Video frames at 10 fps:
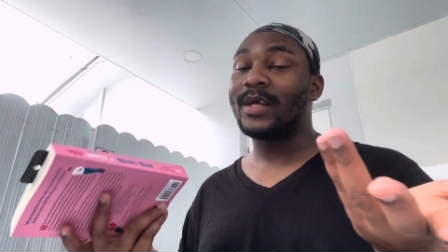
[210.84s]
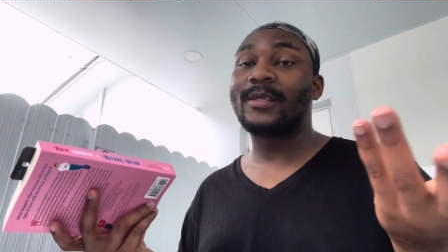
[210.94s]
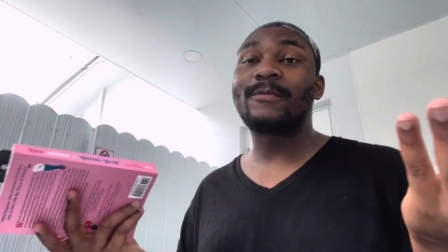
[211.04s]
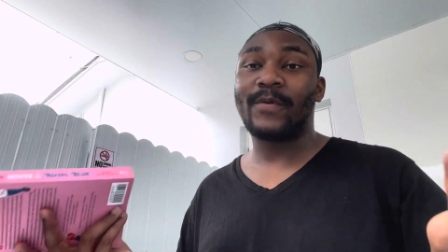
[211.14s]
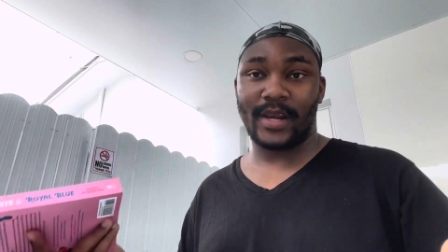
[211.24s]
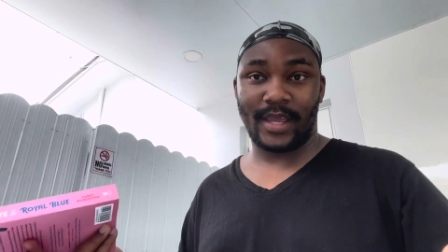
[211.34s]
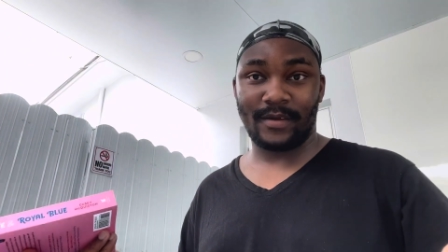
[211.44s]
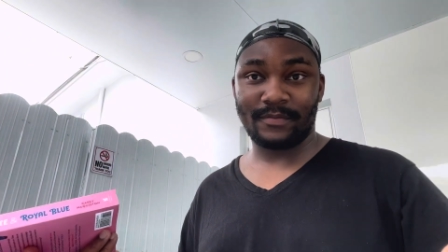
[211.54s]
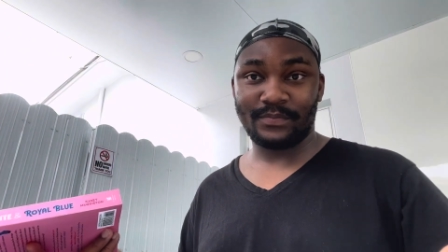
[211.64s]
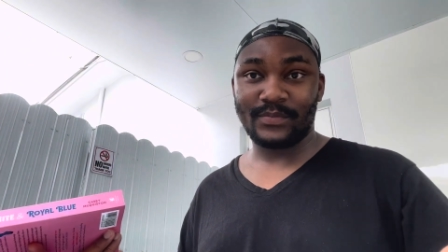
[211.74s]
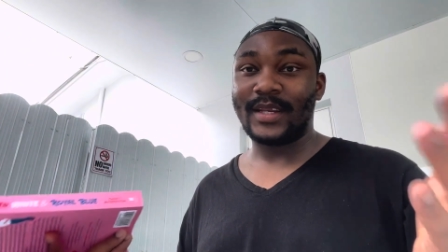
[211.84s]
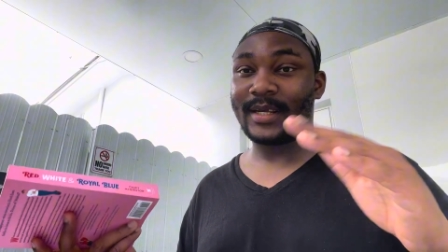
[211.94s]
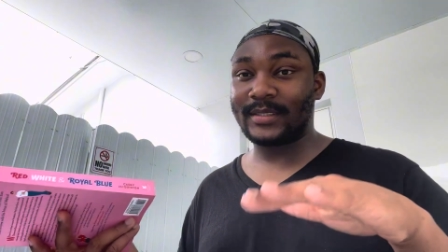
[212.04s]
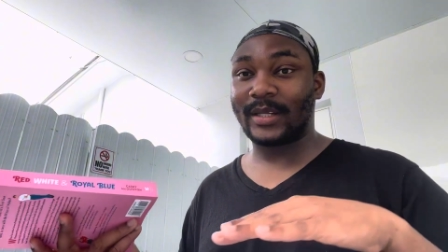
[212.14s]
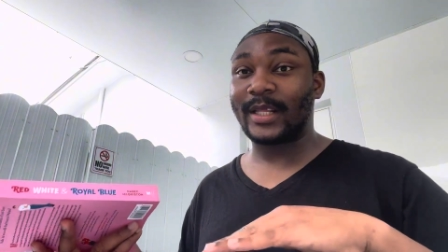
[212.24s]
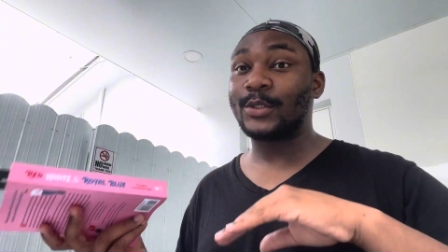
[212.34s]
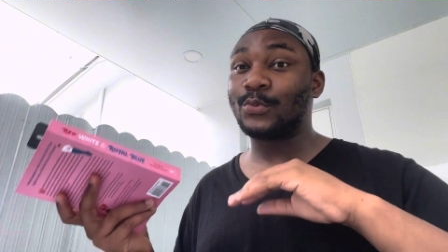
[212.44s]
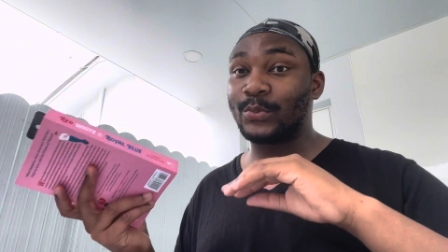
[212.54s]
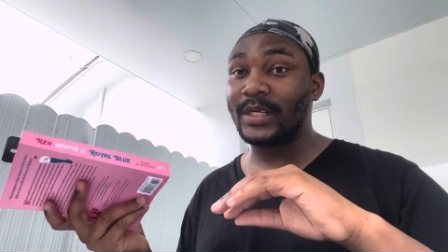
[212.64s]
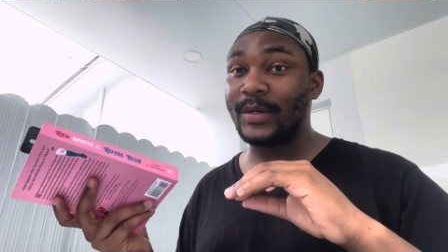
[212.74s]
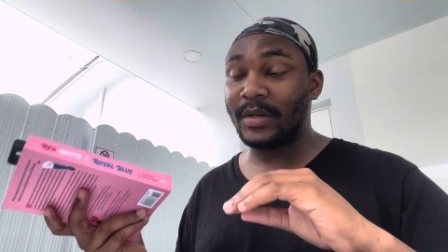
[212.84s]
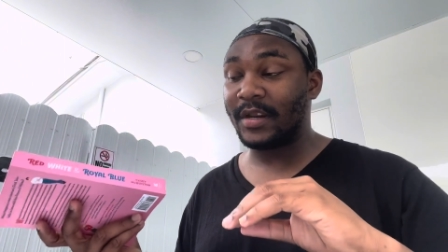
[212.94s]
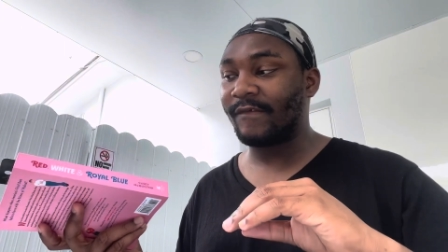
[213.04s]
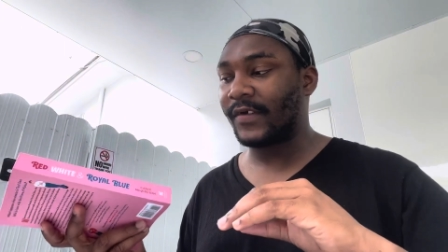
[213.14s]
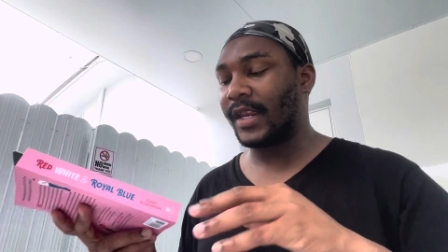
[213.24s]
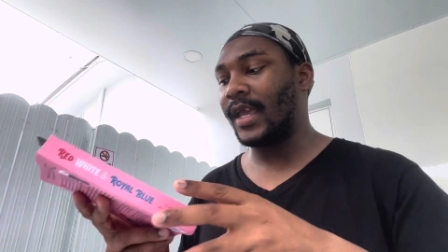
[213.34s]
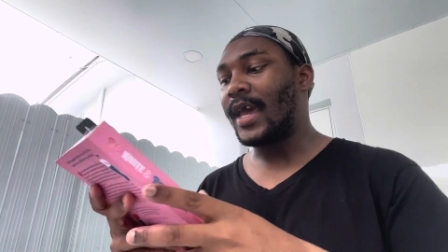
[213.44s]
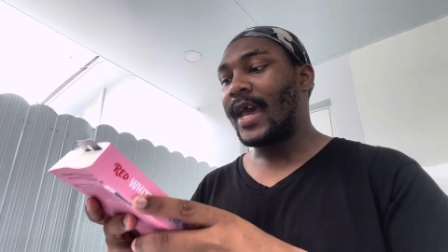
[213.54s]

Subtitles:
funny. Let's start. It's really funny,